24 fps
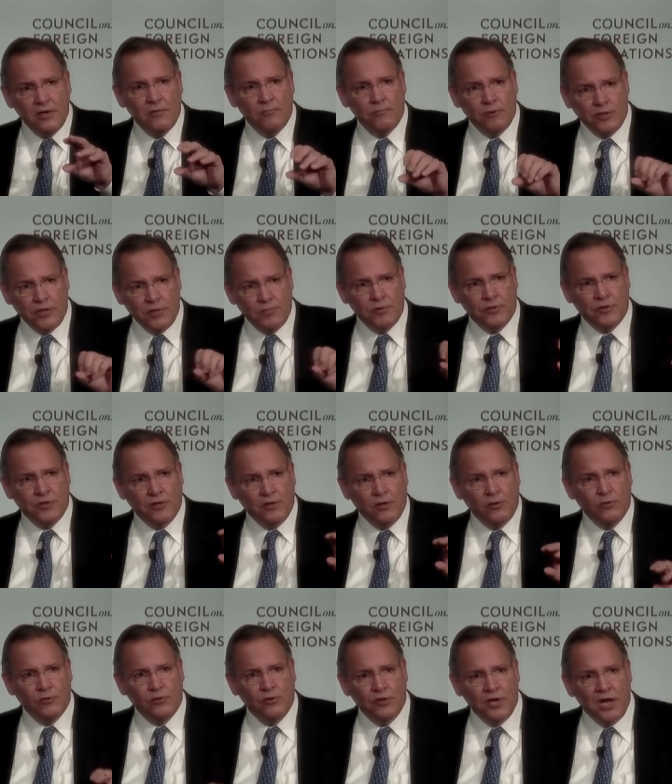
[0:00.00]
but to put the
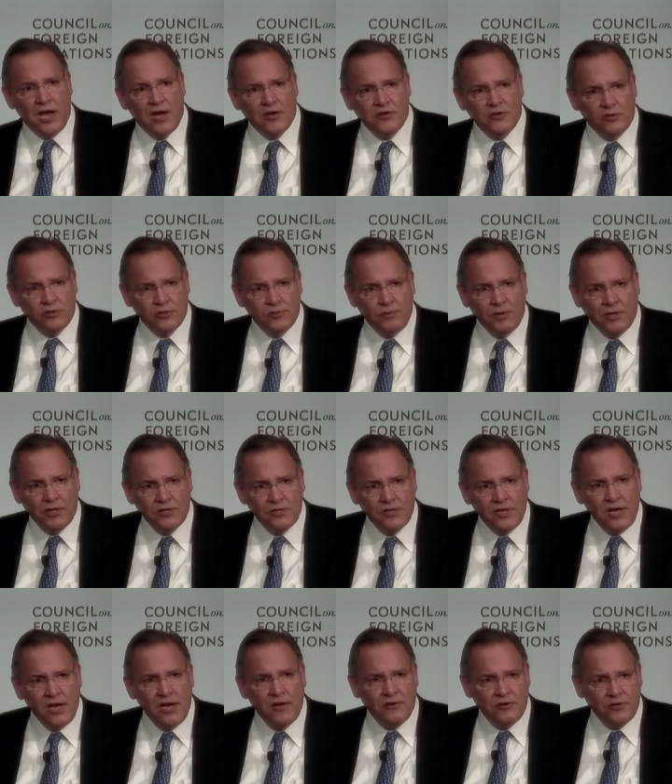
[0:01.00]
local nationals, because
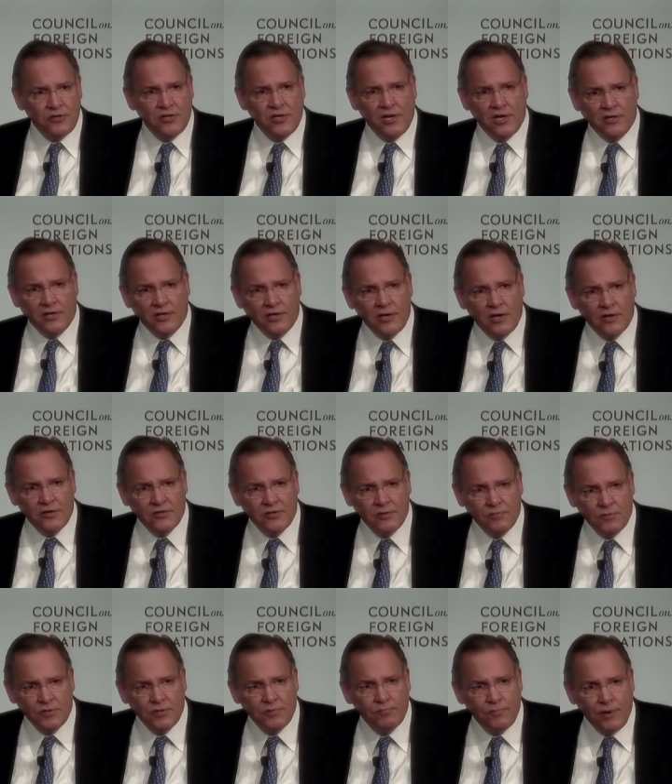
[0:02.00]
they understand the
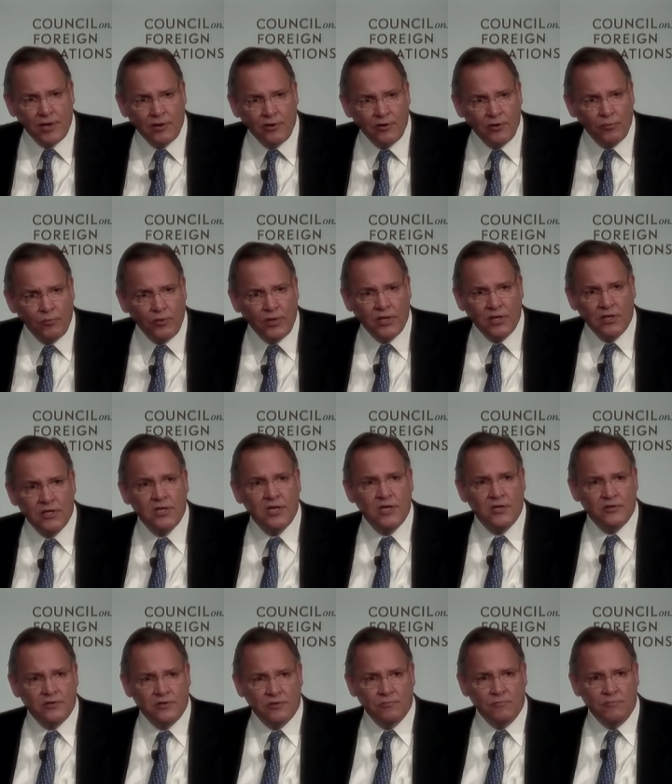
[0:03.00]
customs better than we can
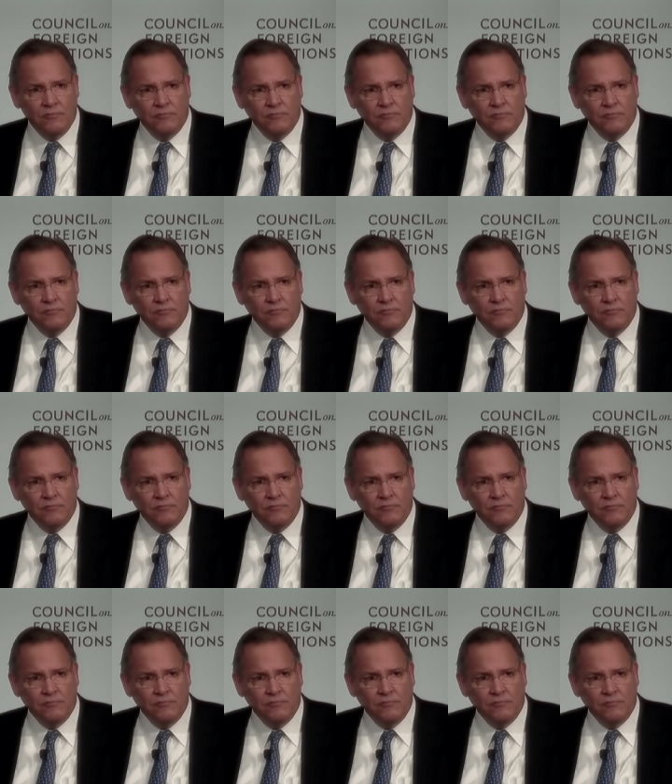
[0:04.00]
teach them.